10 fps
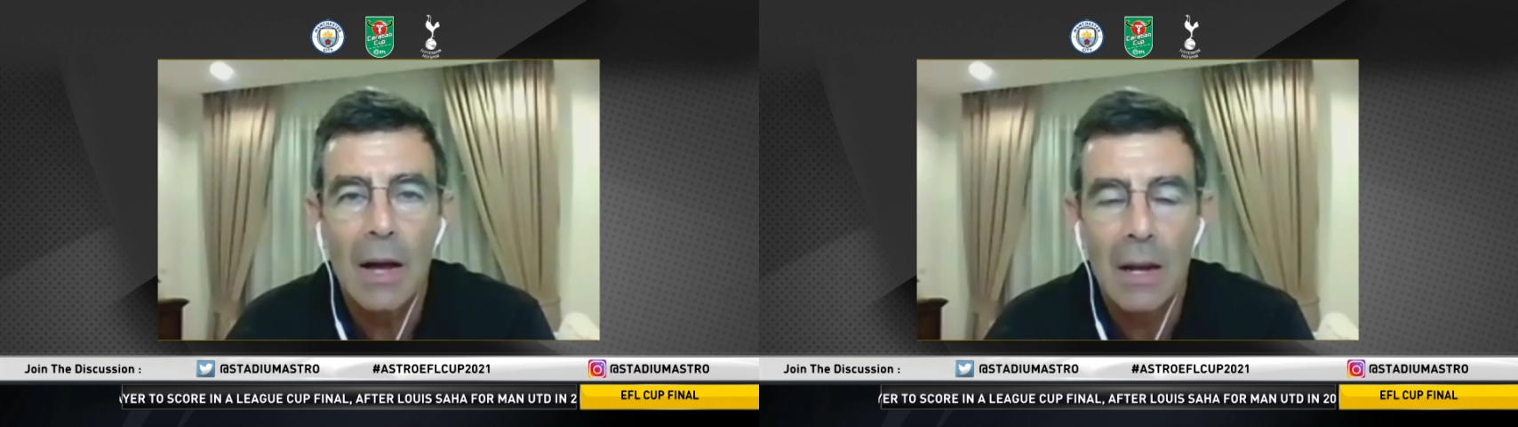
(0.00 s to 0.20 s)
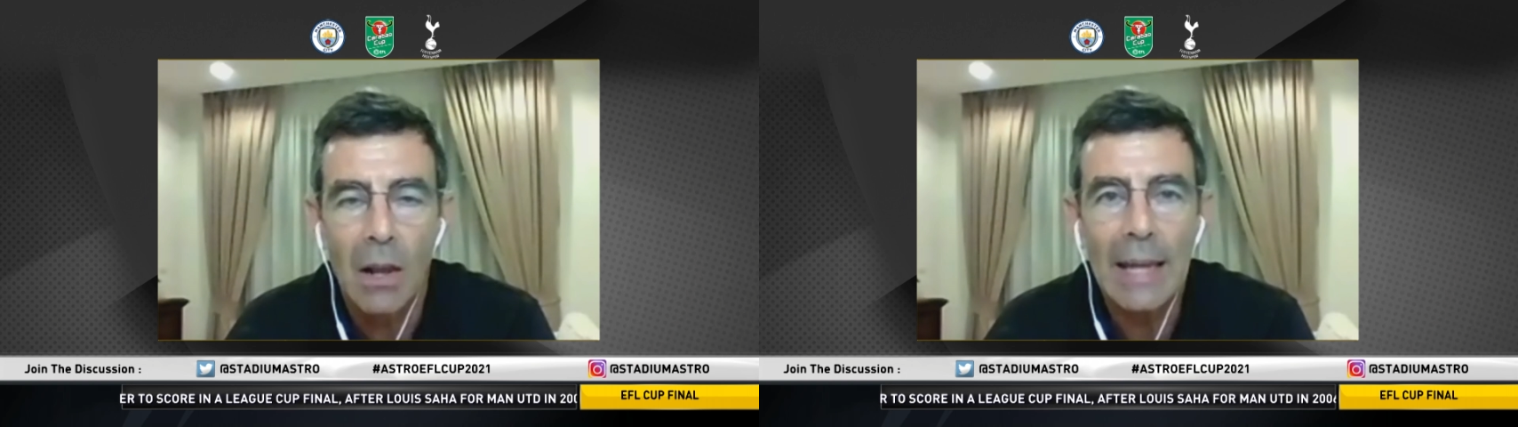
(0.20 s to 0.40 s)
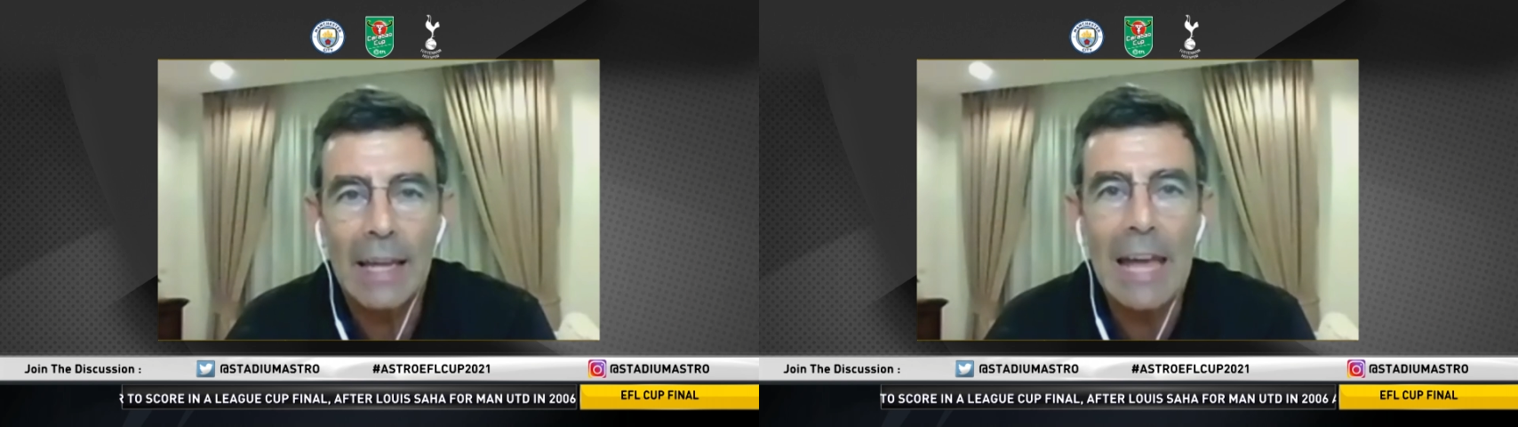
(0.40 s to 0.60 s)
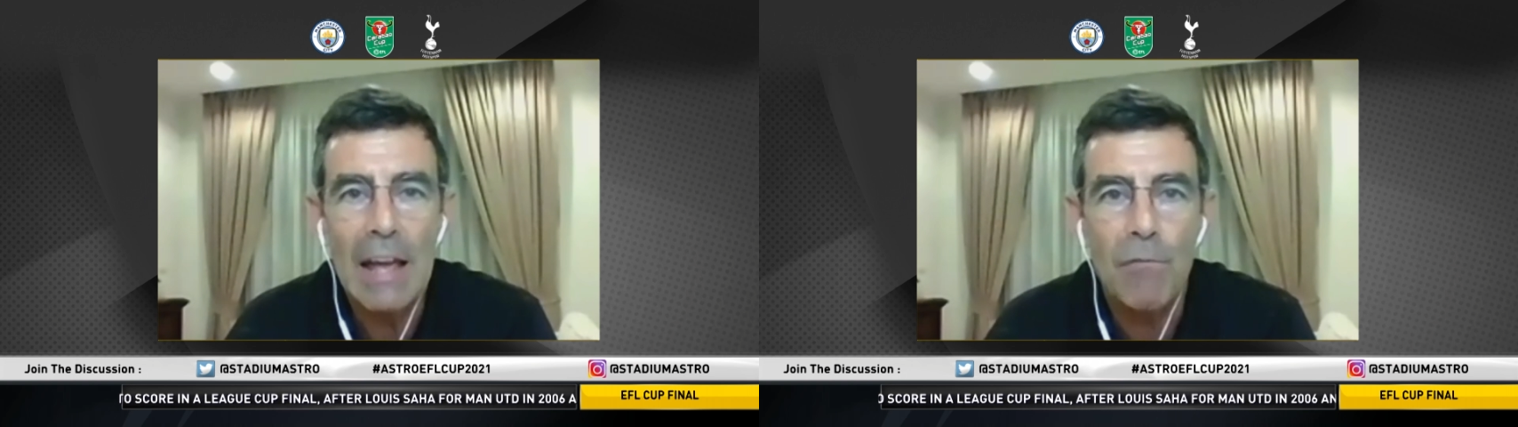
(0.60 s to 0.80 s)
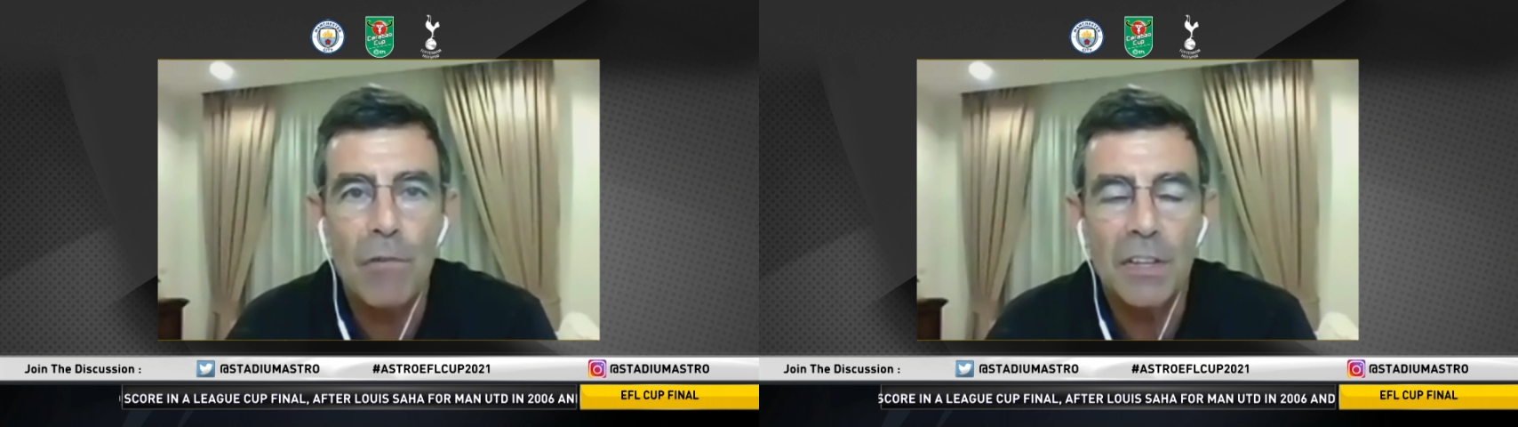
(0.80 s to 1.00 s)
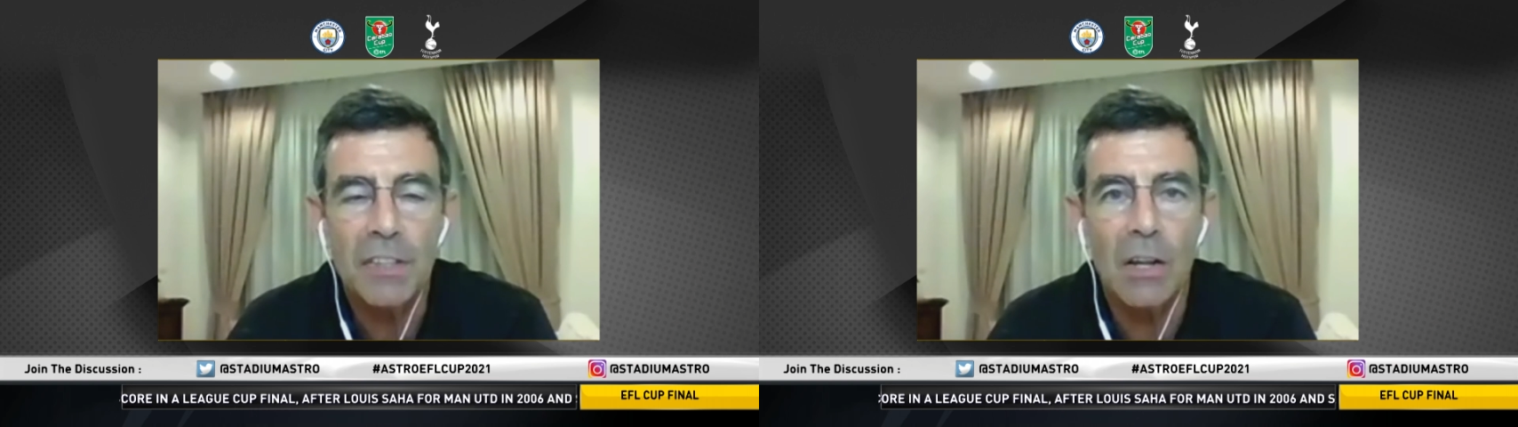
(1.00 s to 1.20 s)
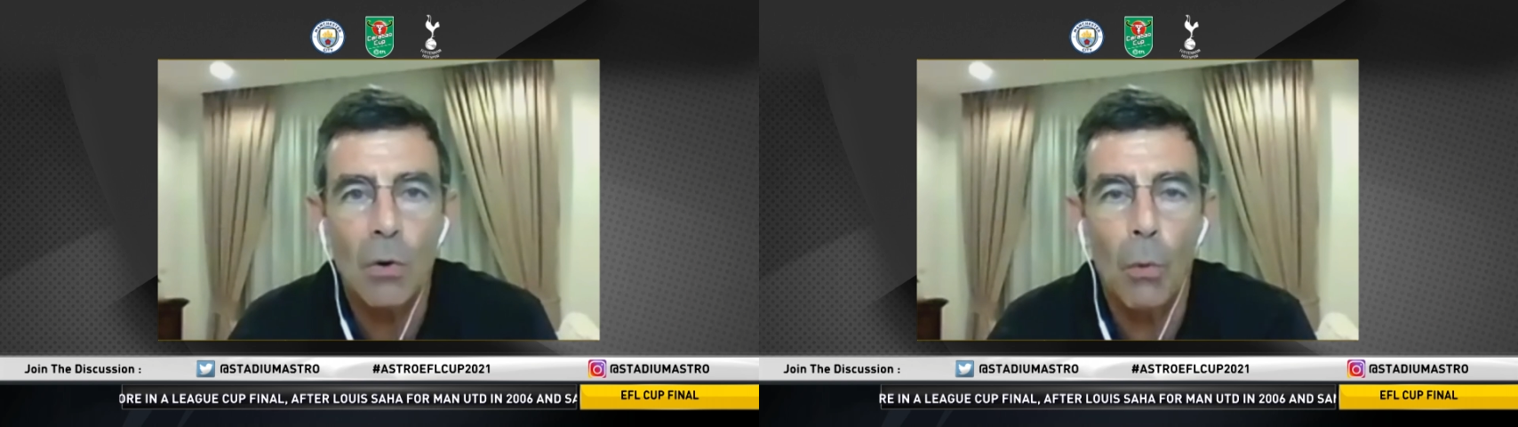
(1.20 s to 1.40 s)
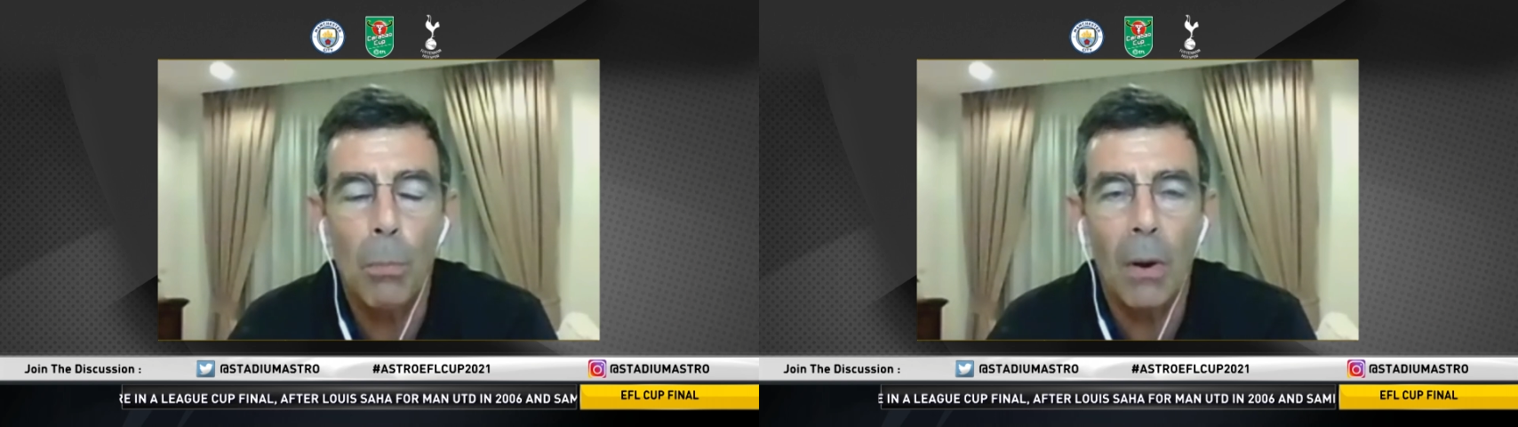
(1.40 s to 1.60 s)
like every
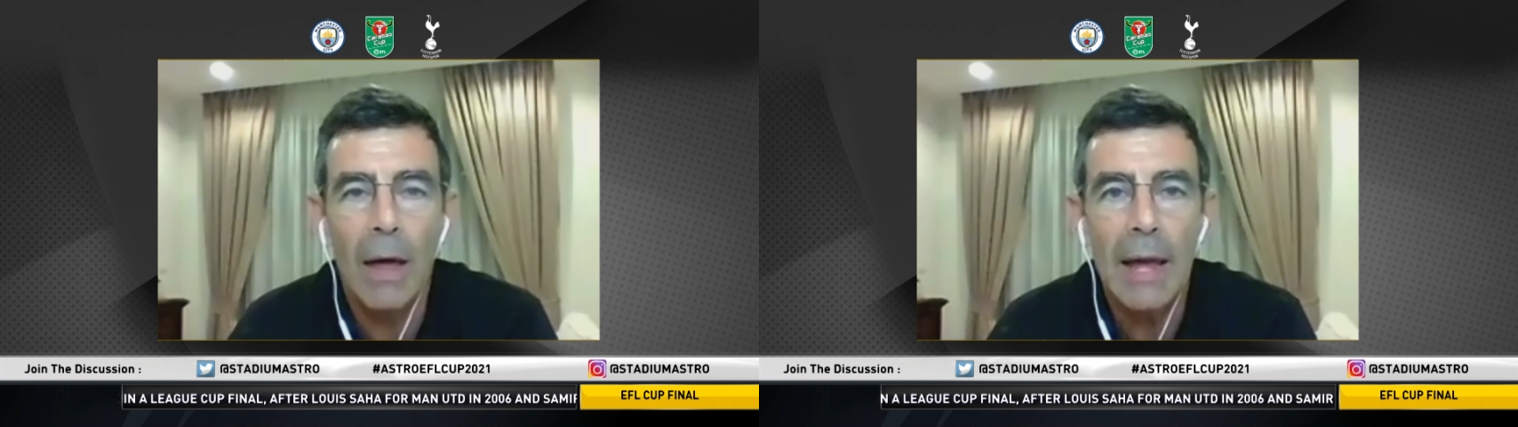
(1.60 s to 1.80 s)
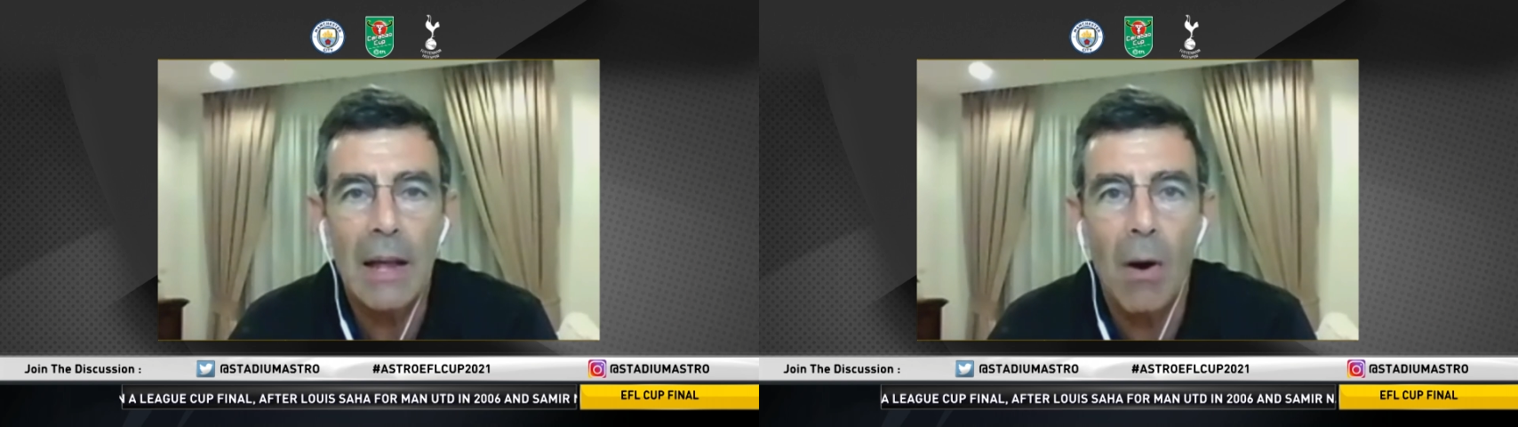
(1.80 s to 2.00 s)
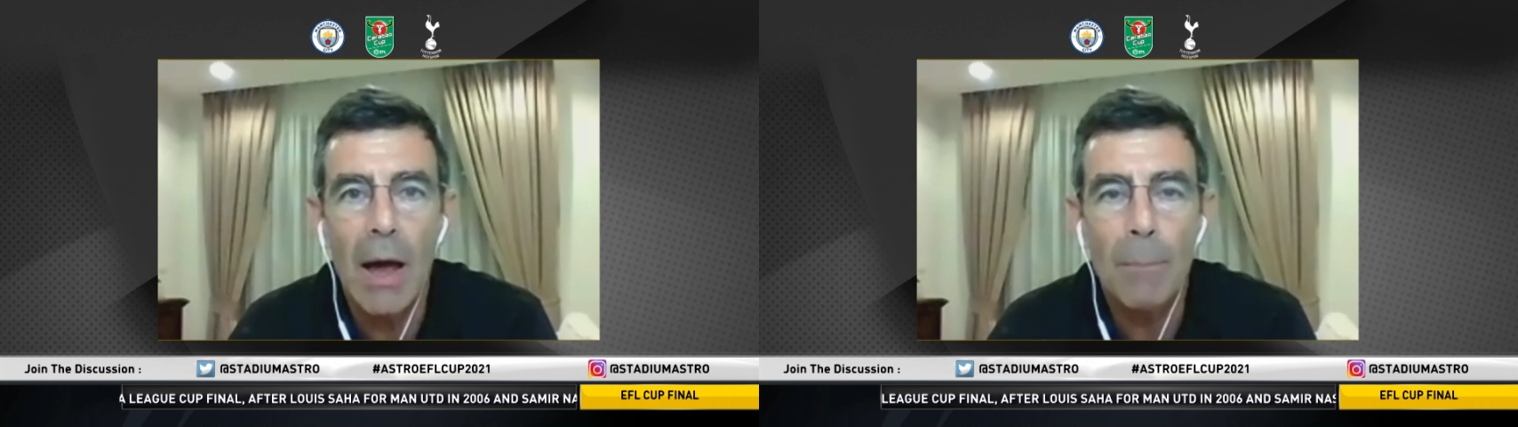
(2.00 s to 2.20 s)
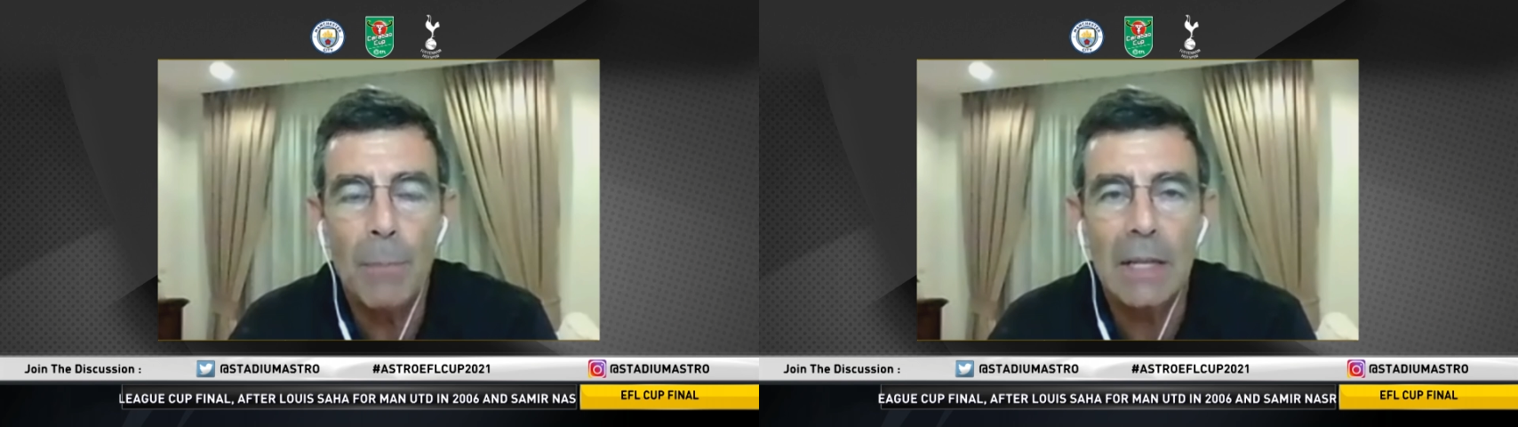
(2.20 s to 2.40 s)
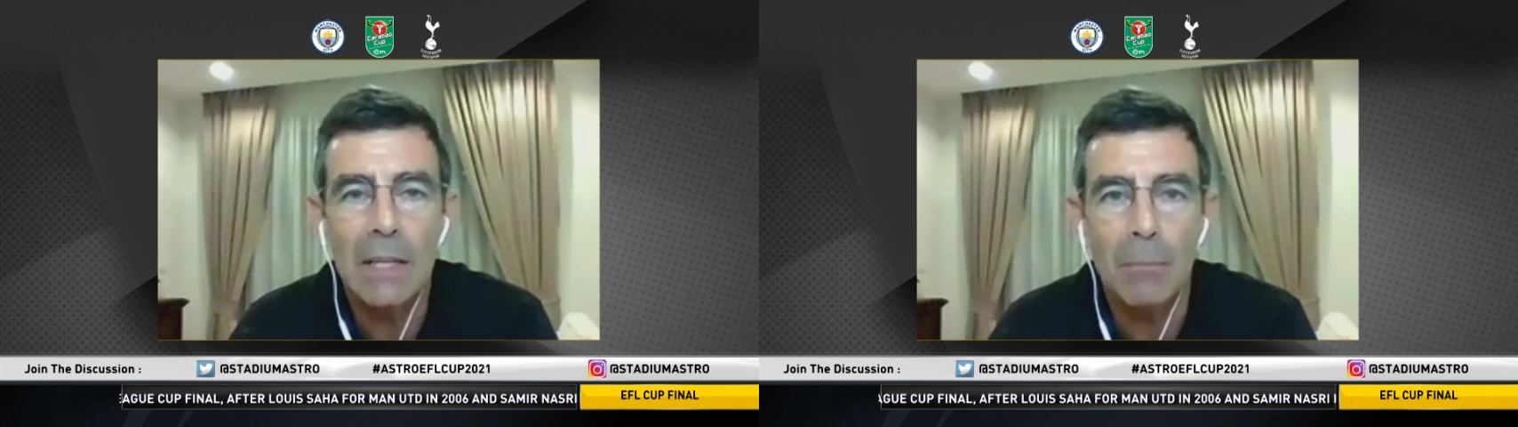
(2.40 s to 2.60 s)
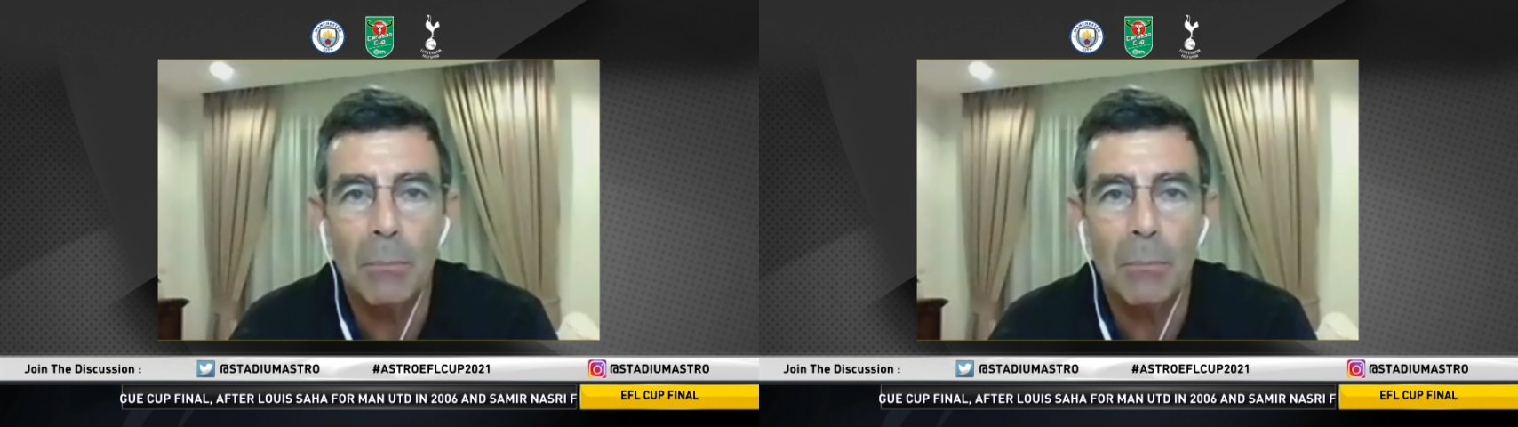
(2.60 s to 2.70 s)
single player, in my opinion,